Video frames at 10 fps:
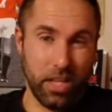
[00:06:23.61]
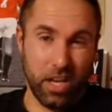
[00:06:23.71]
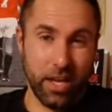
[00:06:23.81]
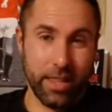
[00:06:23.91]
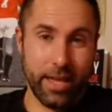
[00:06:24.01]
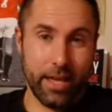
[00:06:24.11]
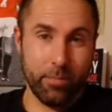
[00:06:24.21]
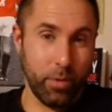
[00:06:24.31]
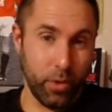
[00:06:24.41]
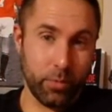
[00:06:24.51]
and the guy
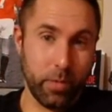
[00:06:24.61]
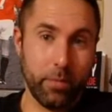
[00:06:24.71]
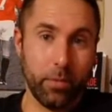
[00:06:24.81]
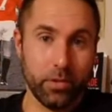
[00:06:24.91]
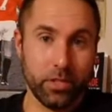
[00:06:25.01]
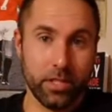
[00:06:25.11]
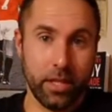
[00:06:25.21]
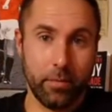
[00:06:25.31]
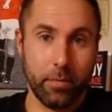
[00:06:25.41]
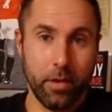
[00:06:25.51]
that puts people to
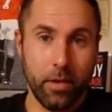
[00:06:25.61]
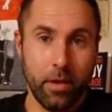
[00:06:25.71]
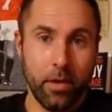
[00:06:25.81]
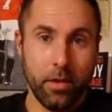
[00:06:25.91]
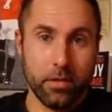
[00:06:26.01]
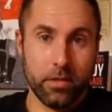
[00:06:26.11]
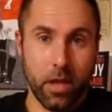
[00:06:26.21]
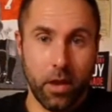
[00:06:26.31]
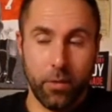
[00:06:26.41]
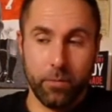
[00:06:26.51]
sleep.
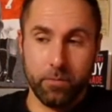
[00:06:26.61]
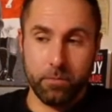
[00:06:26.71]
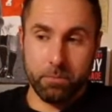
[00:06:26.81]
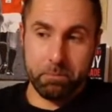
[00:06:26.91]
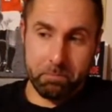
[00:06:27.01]
So